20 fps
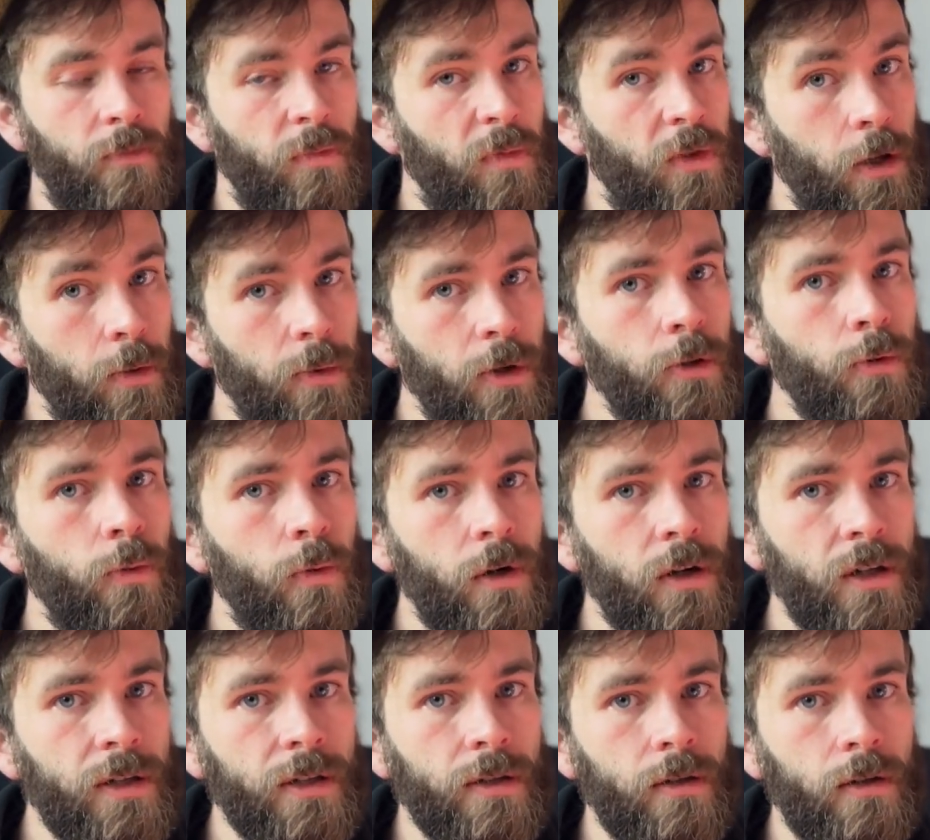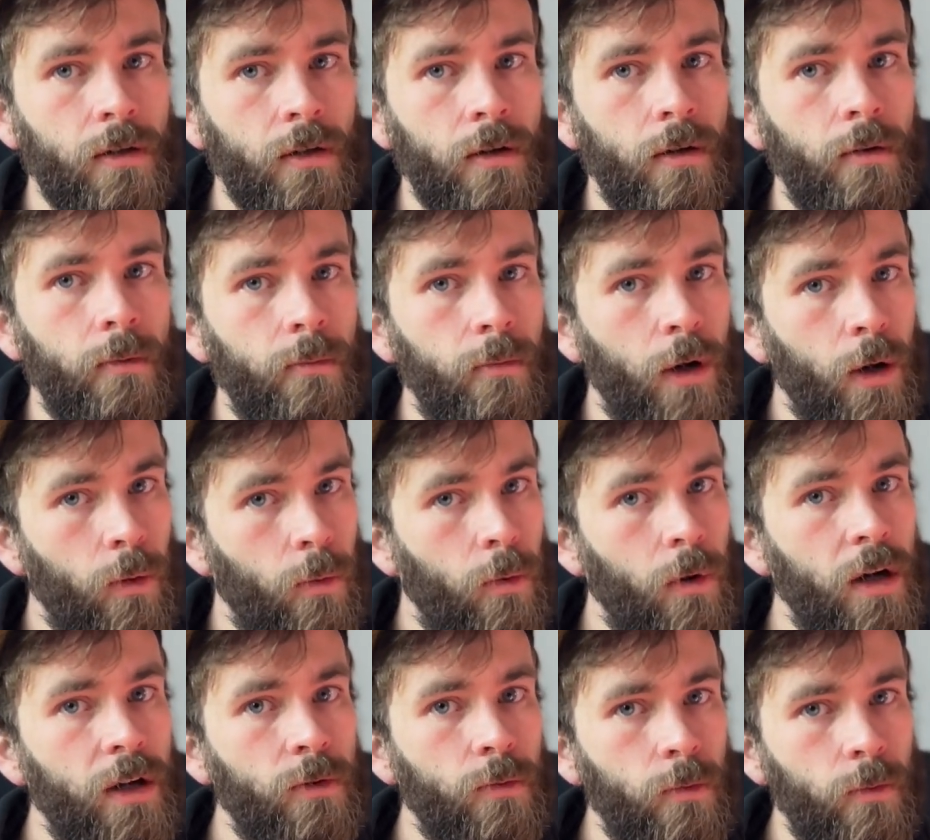They'll both work, but
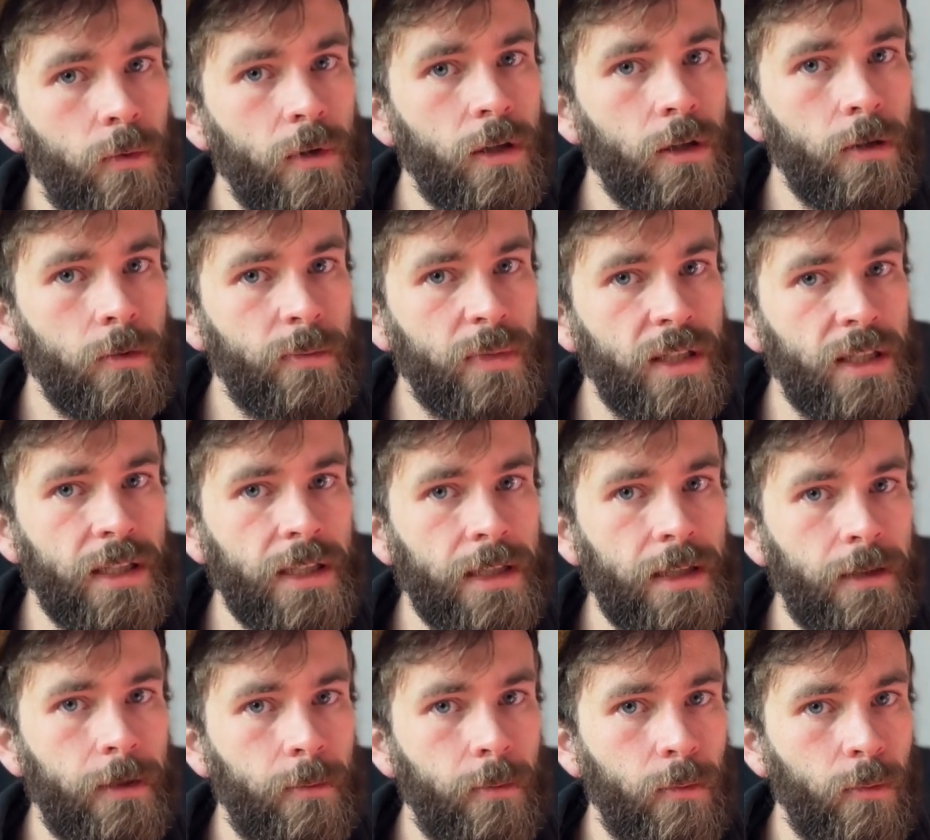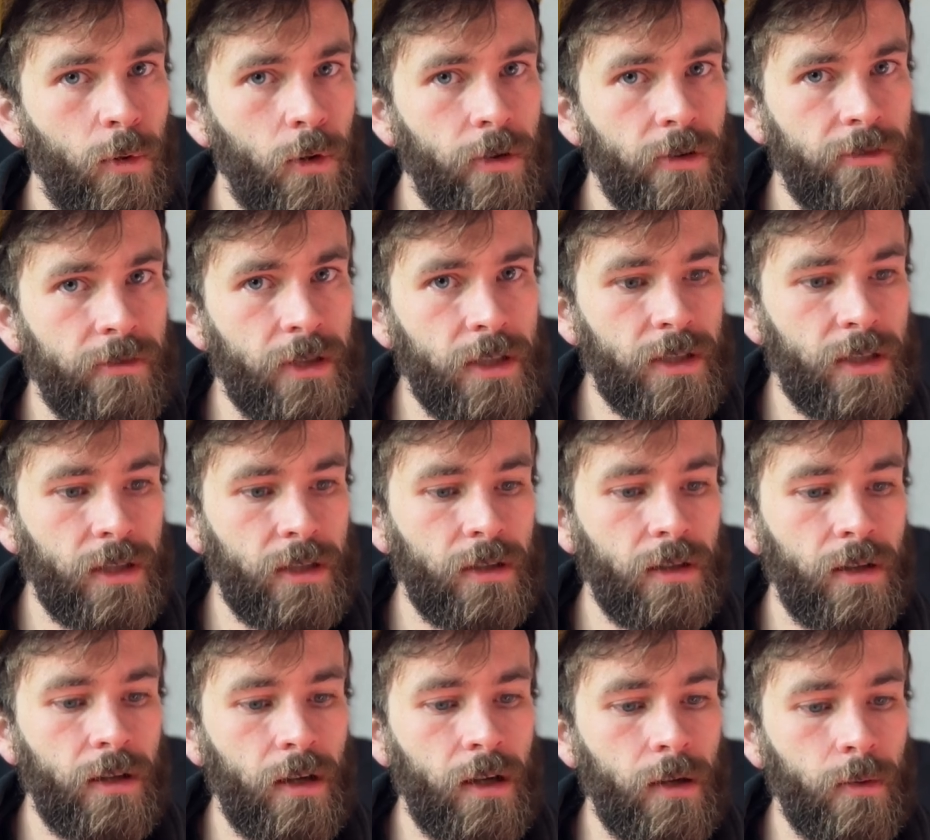one will be more efficient
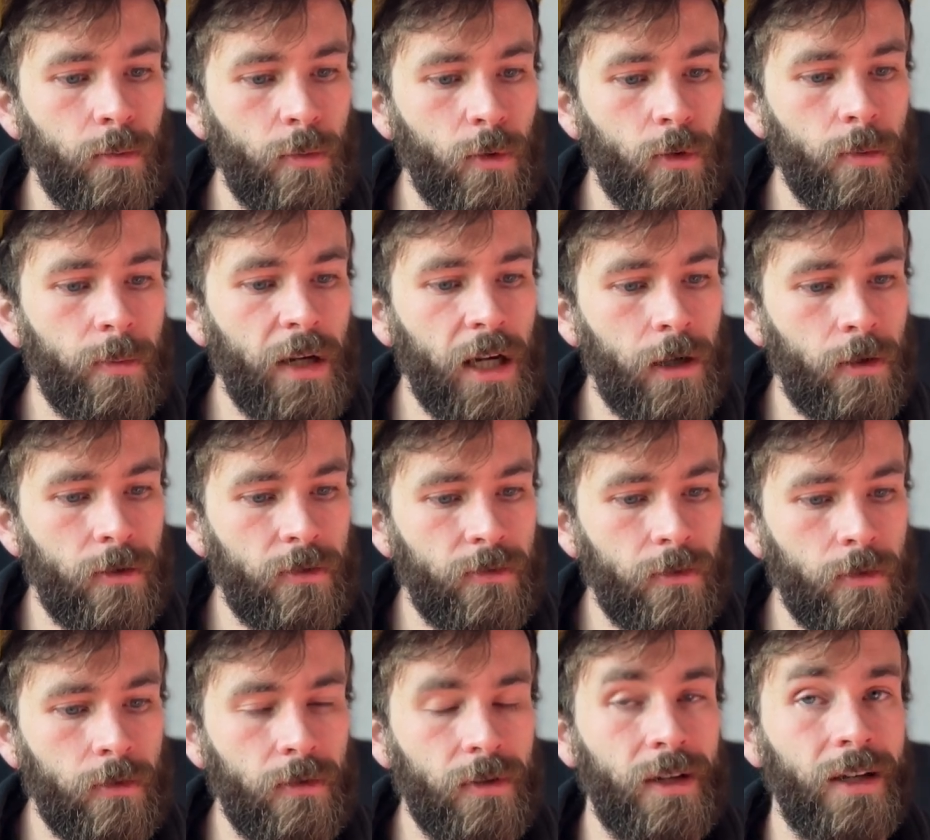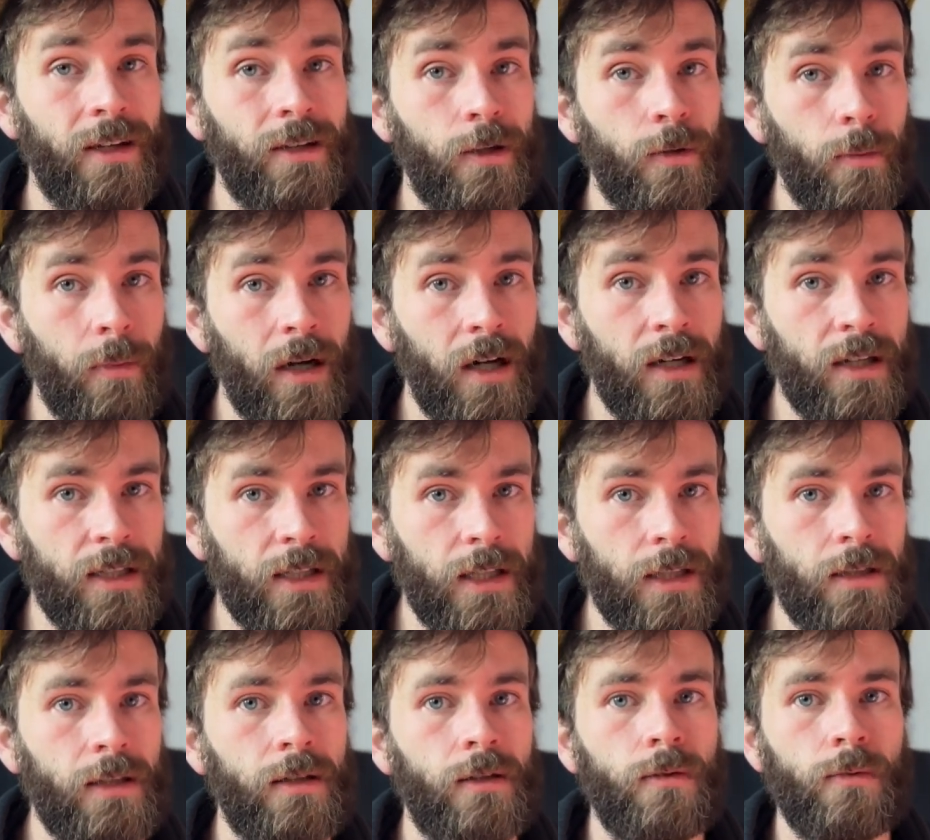and more powerful, and your body
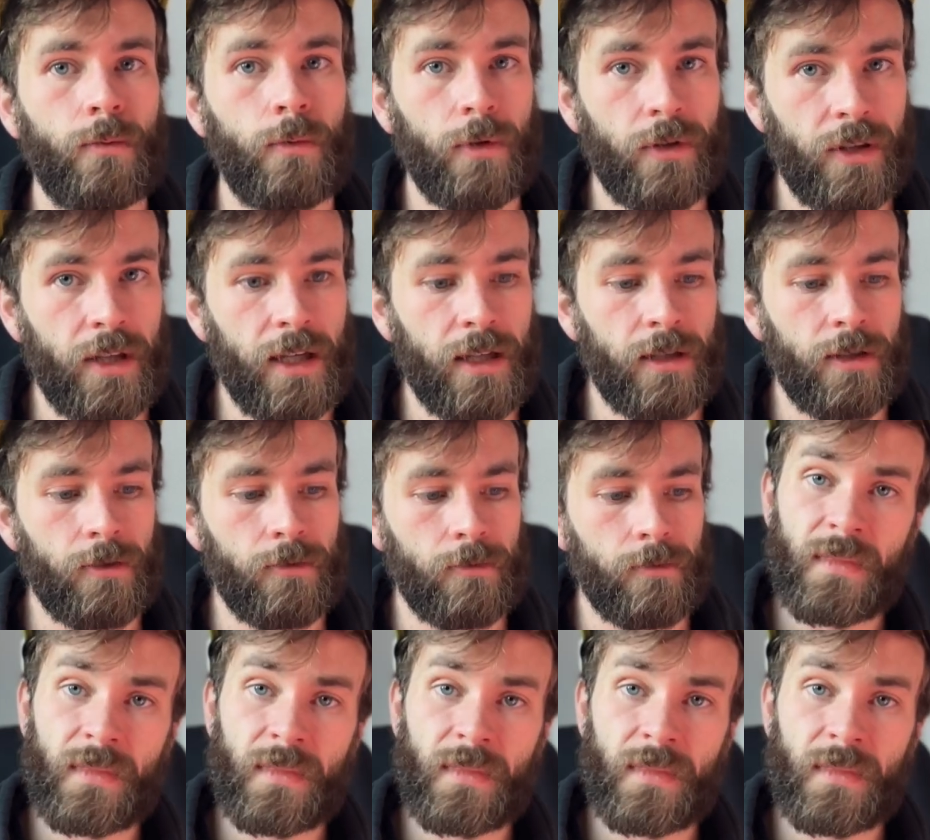will thank you.